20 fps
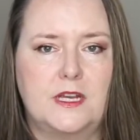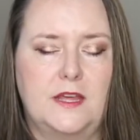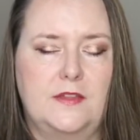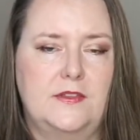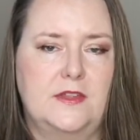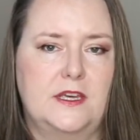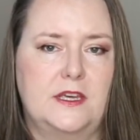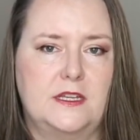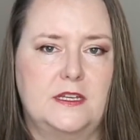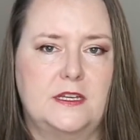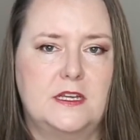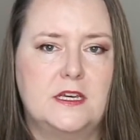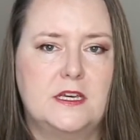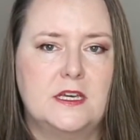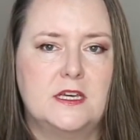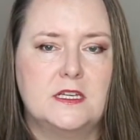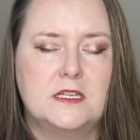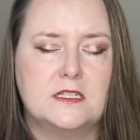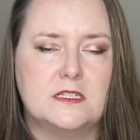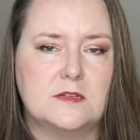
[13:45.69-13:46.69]
and then
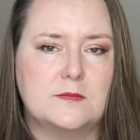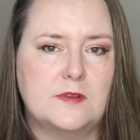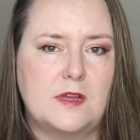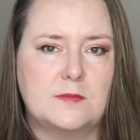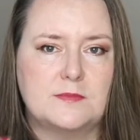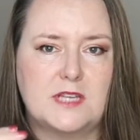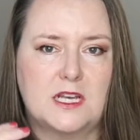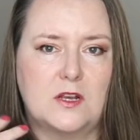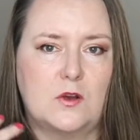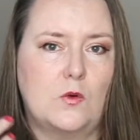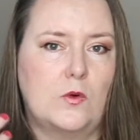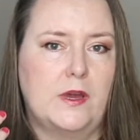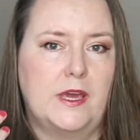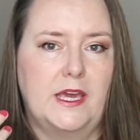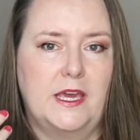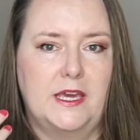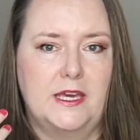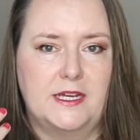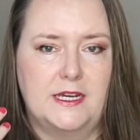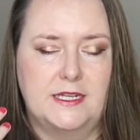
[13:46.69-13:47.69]
sometimes I go
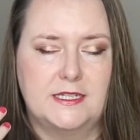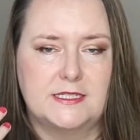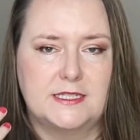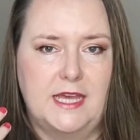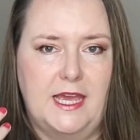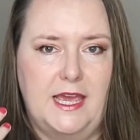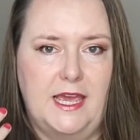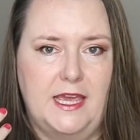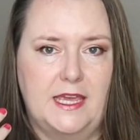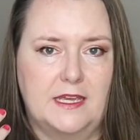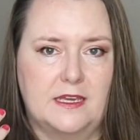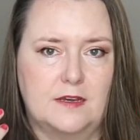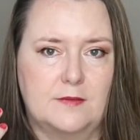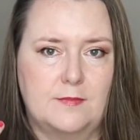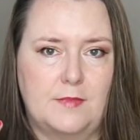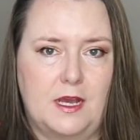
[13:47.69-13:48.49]
ahead and take